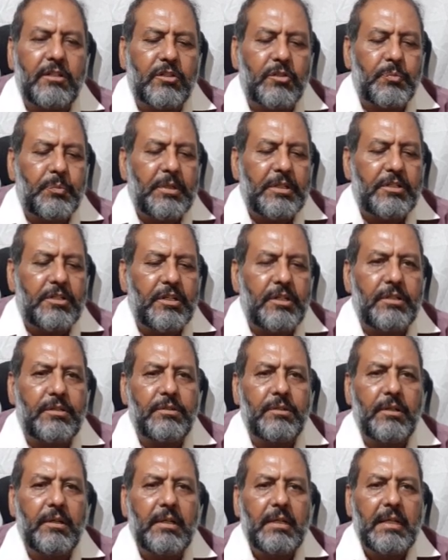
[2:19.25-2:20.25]
species,
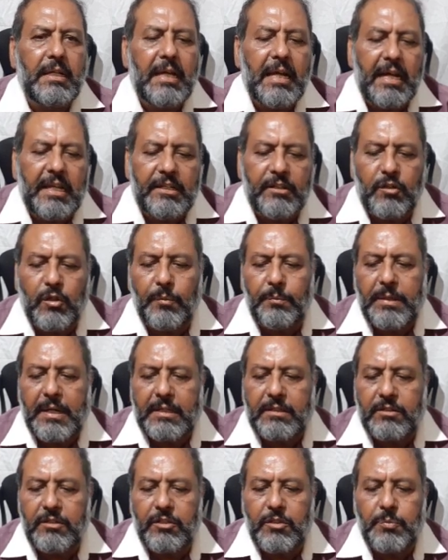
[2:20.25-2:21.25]

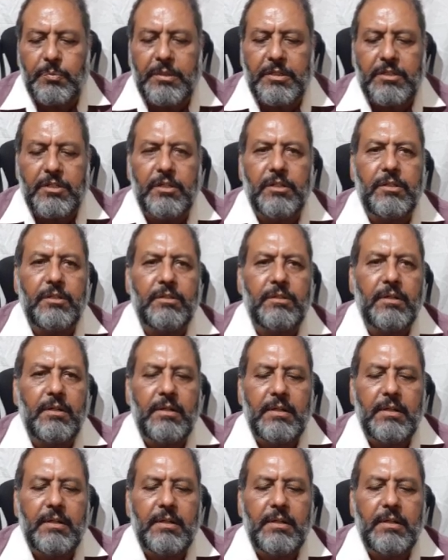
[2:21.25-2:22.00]
Helicobacter species,